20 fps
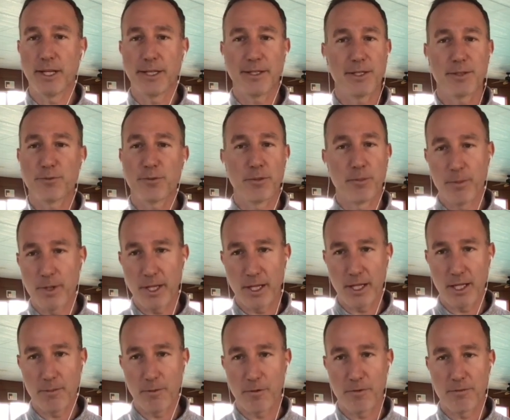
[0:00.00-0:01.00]
not just from
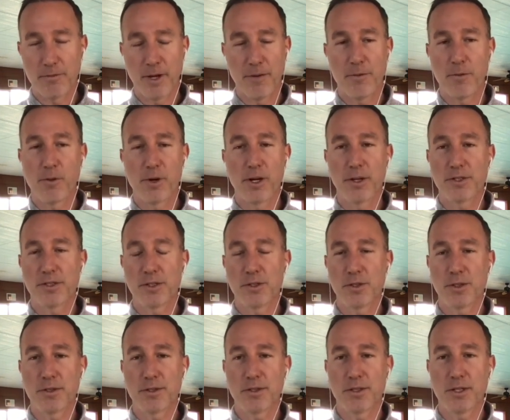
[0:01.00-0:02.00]
me, but from everywhere else that
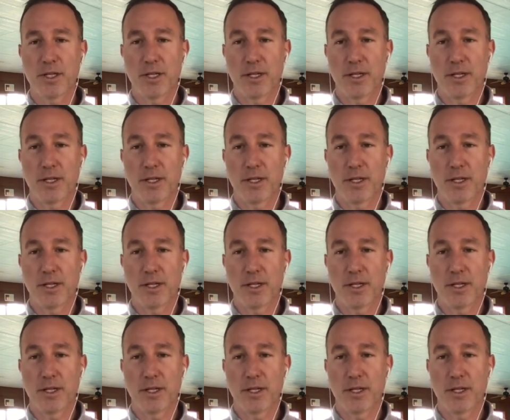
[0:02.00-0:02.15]
you can see.